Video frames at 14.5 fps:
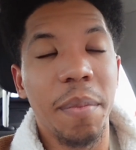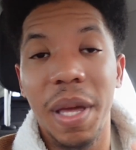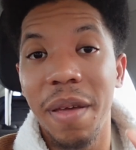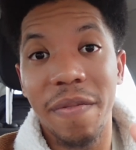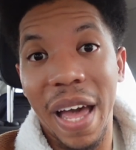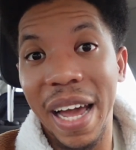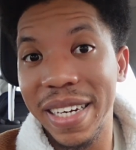
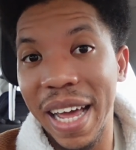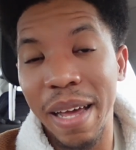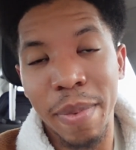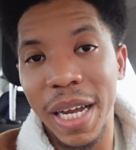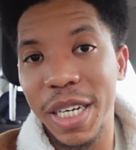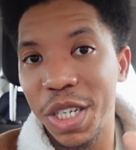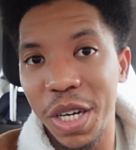in fact,
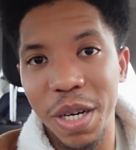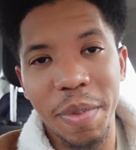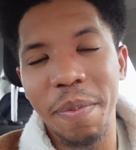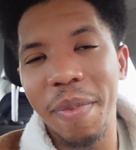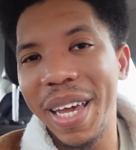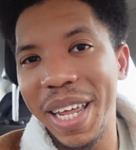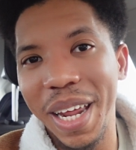I'm actually going to
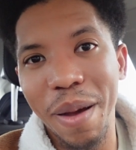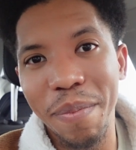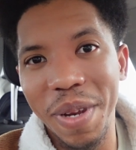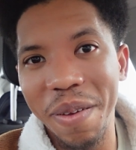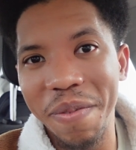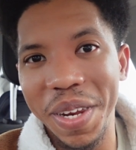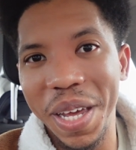be making an
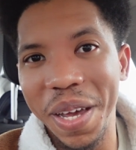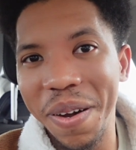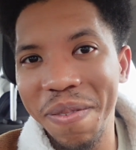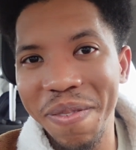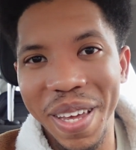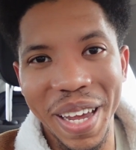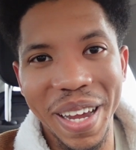update
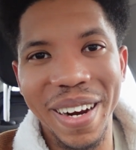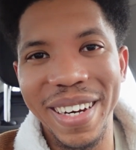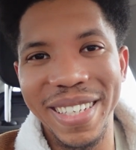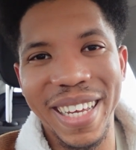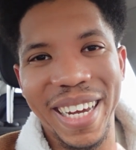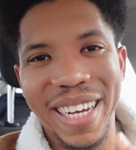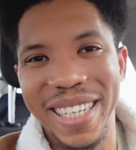video here
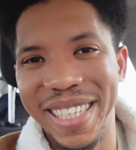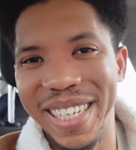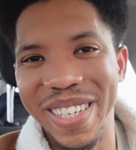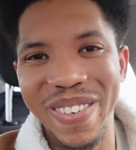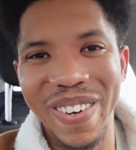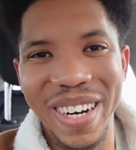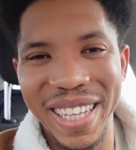as I
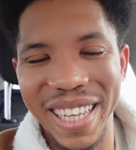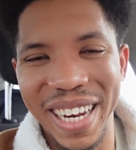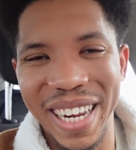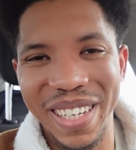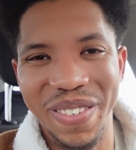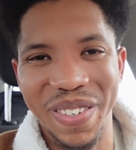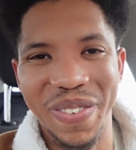continue on in the
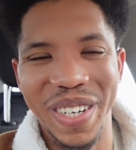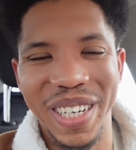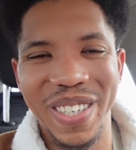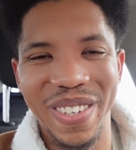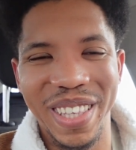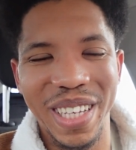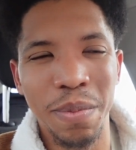next few
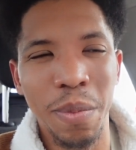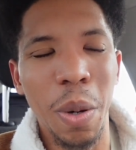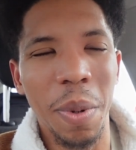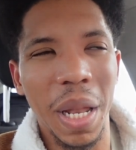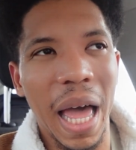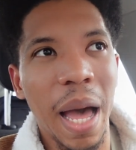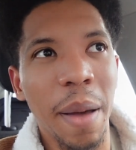weeks with this
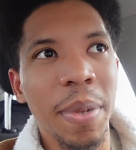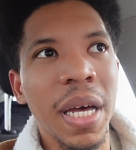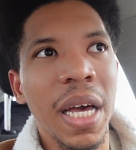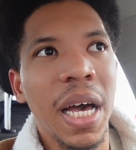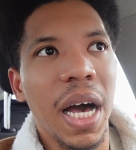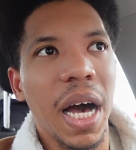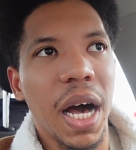mobile app.
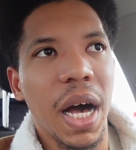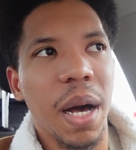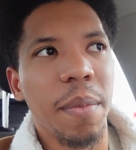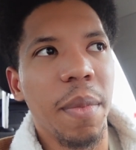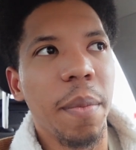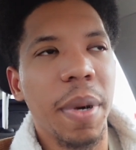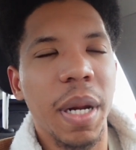
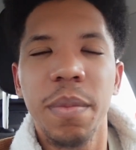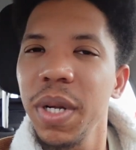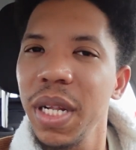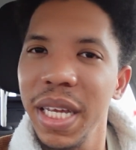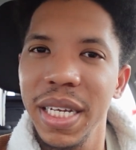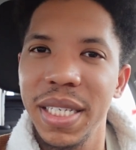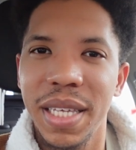But I'm
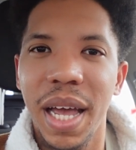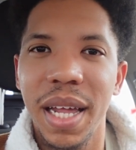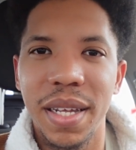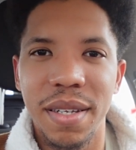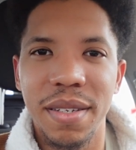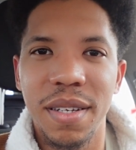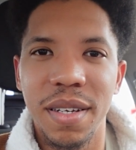really
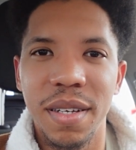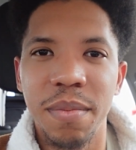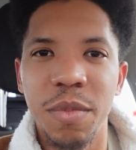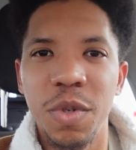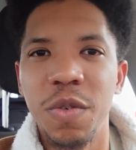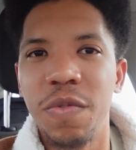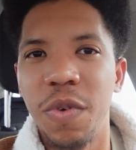excited to
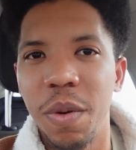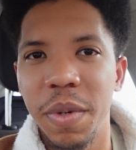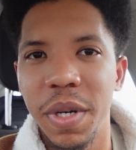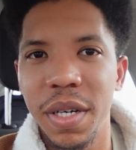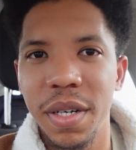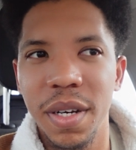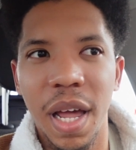move
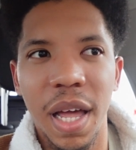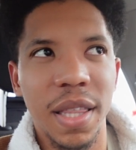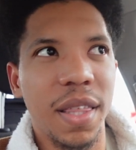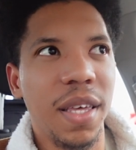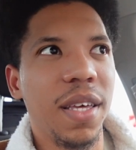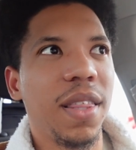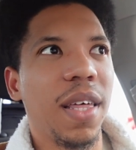forward. I
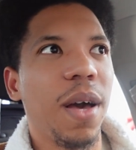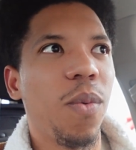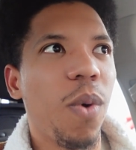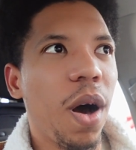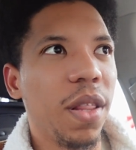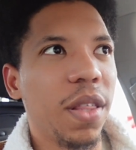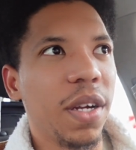think that
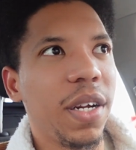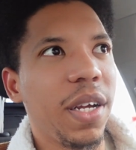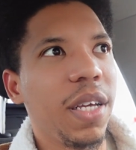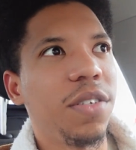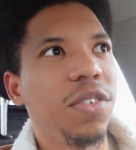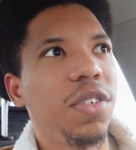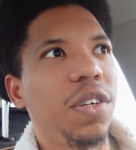while there
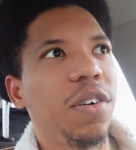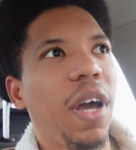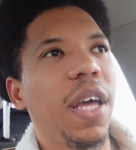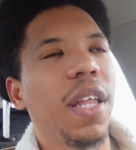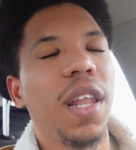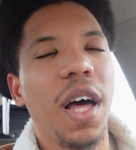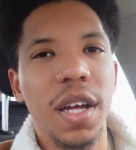is still
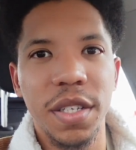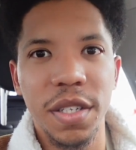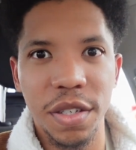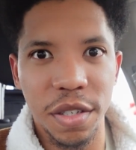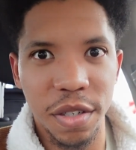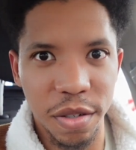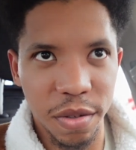a lot to
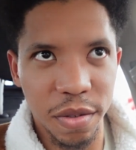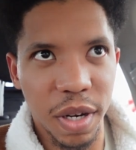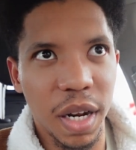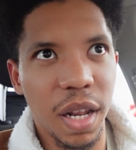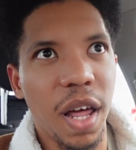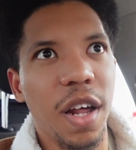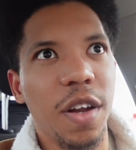do and
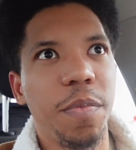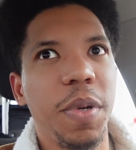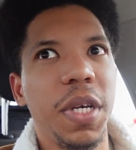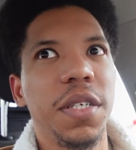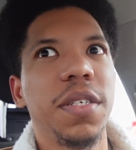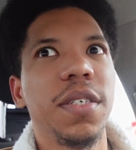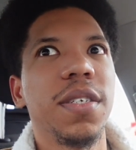a lot of
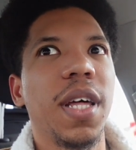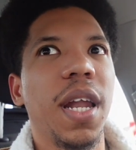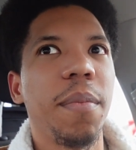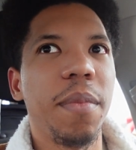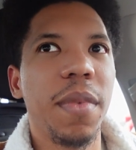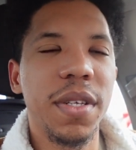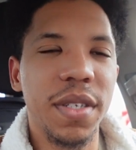pieces that
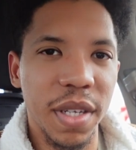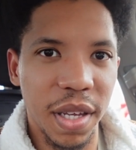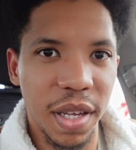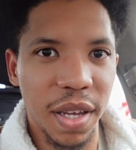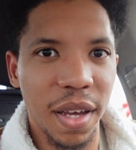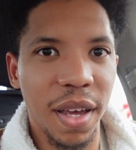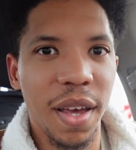I'm
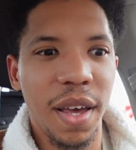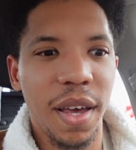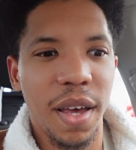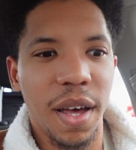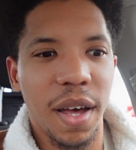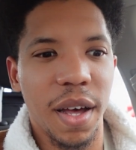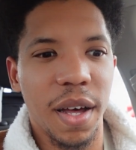missing,
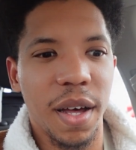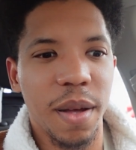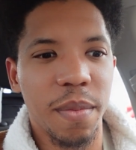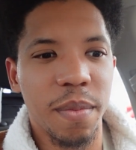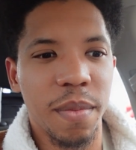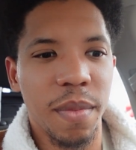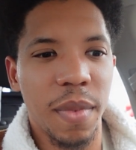
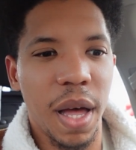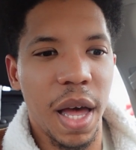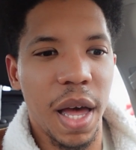um,